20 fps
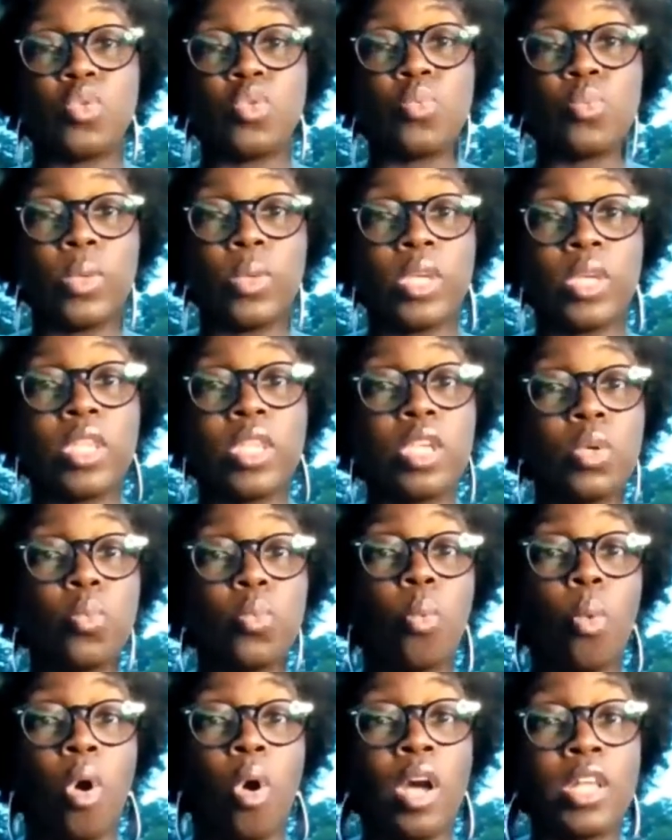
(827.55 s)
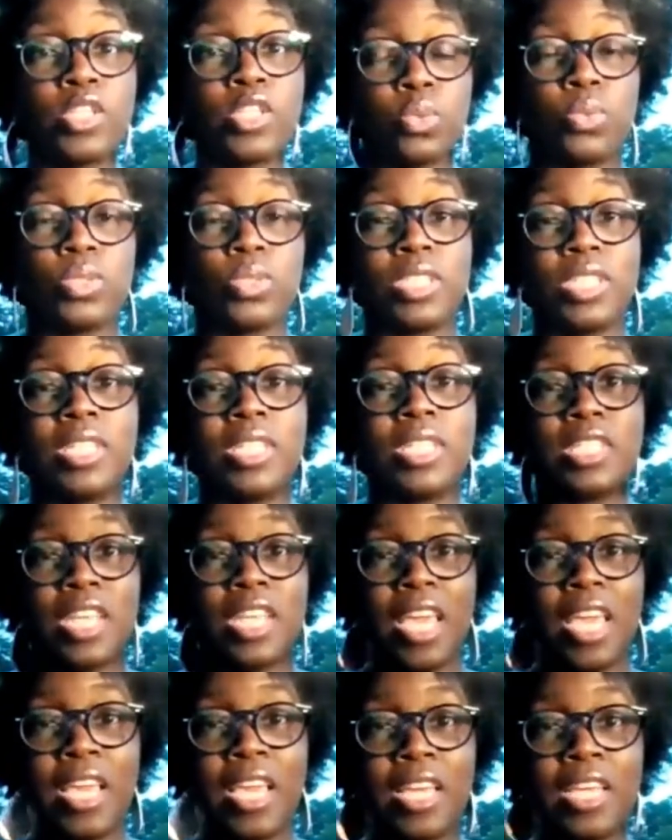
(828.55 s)
you really want to see
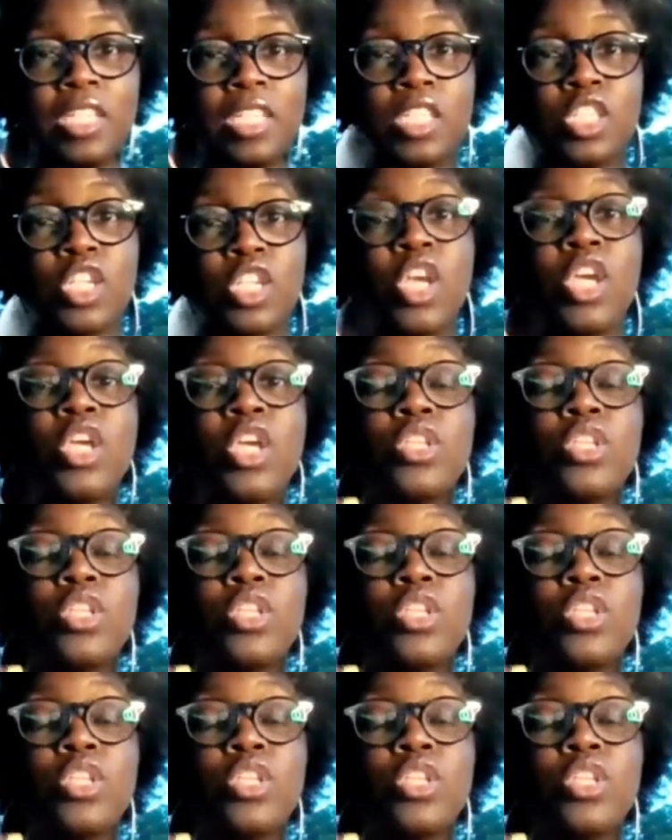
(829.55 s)
change,